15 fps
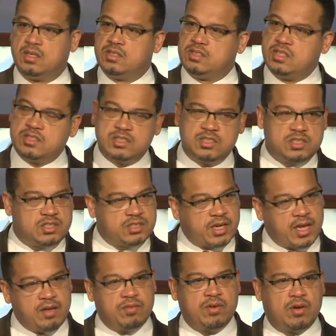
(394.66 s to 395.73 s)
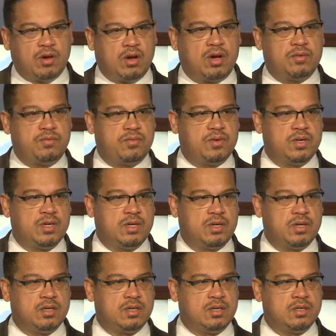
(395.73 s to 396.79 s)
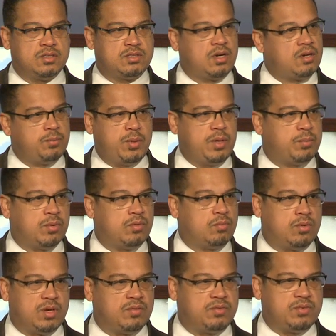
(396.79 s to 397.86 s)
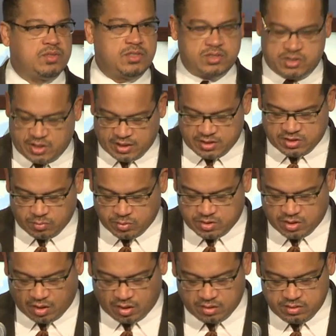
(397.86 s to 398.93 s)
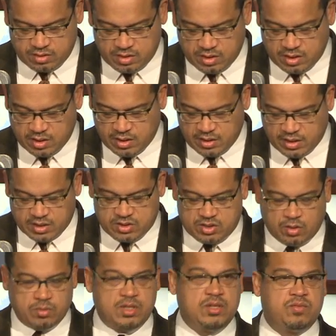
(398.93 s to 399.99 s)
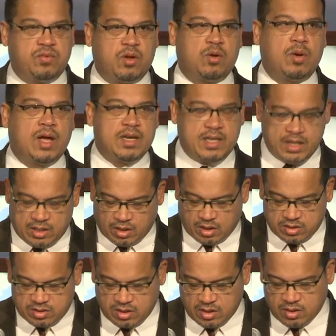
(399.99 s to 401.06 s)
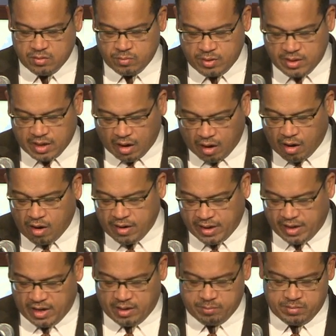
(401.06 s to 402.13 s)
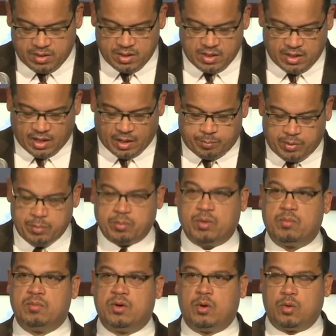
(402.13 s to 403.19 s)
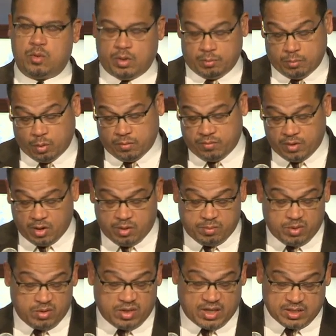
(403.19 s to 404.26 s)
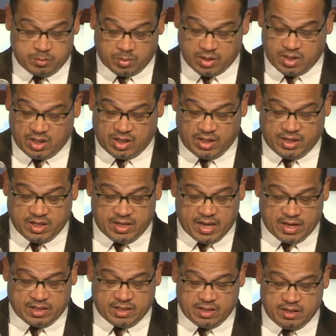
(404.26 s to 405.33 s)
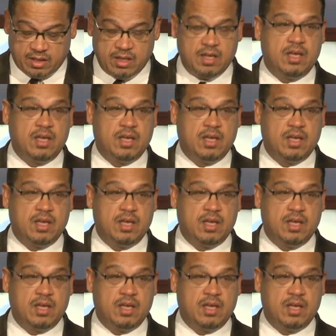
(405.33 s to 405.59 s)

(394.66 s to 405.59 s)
just shaving off certain people would have changed the result. And so these photo ID laws really are aimed at people who are more vulnerable, less politically connected.